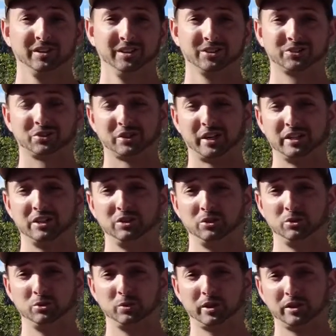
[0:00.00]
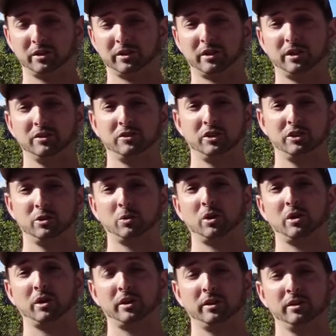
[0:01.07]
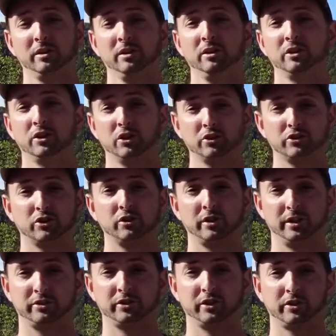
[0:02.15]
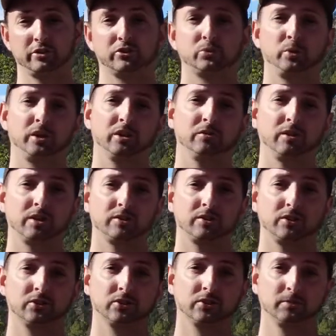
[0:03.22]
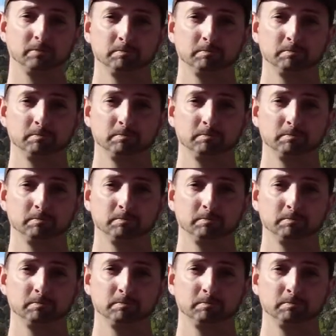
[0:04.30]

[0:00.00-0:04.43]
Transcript: so that you can continue on your journey to your sweet adventures.